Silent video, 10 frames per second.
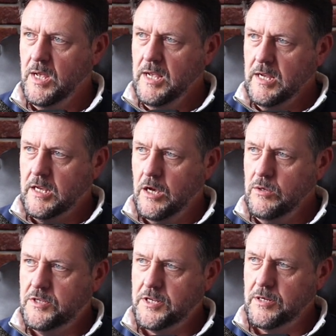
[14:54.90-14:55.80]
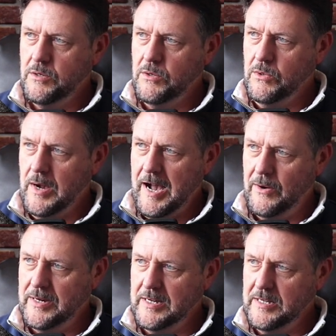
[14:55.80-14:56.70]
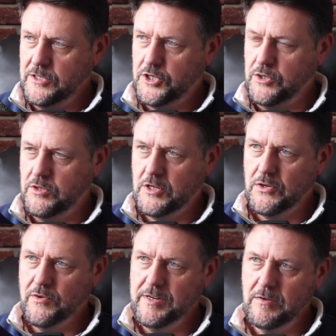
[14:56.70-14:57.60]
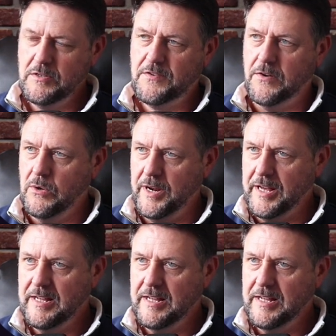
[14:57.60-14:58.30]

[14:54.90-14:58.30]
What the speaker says: Go to our tutorials folder,